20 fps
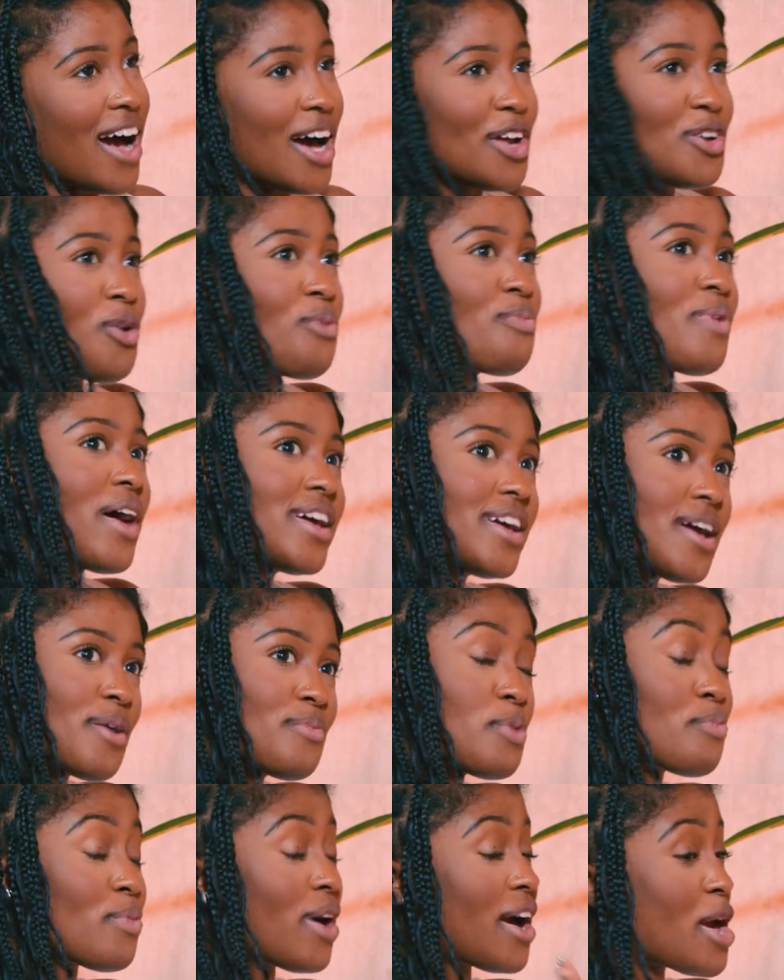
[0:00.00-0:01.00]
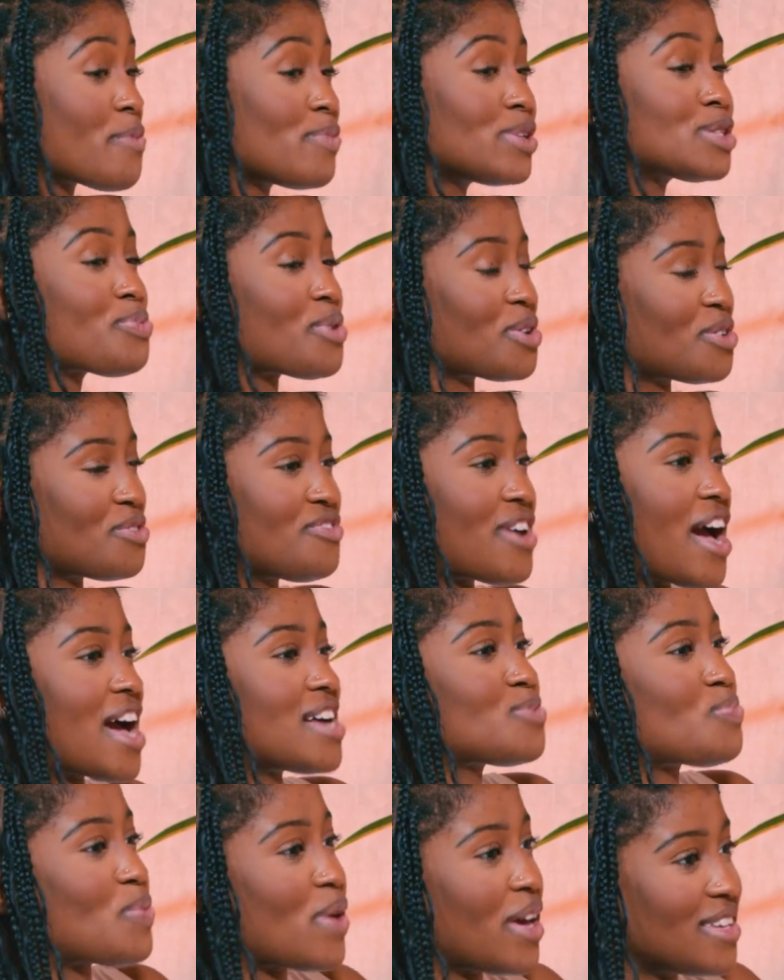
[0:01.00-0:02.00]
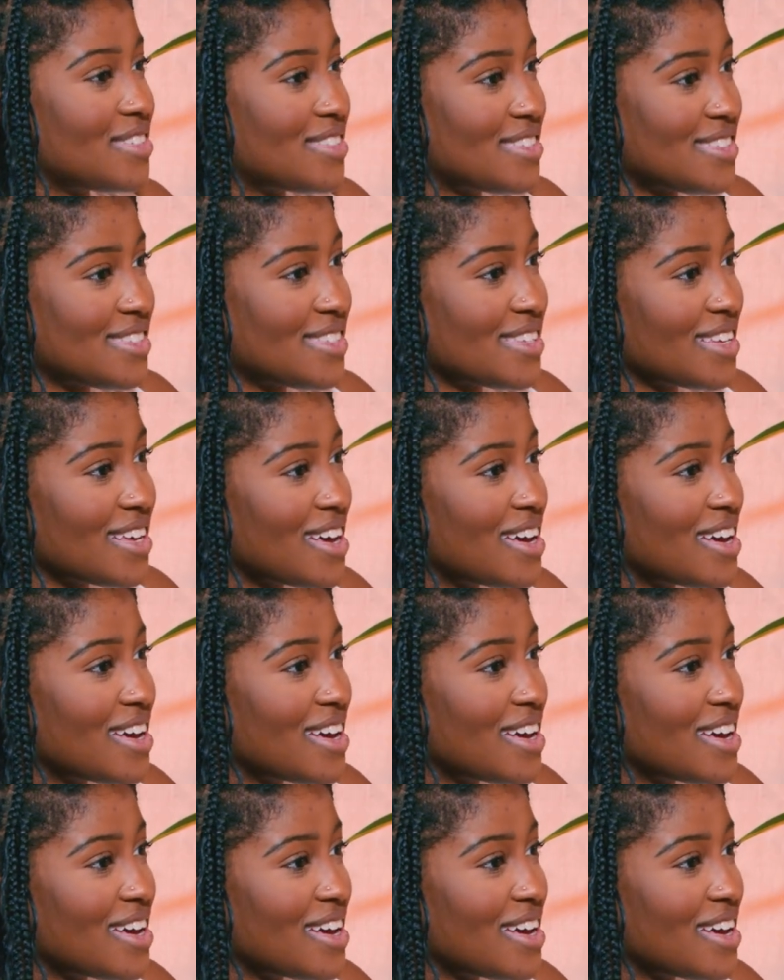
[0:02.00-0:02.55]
I know Miami's pretty fast-paced.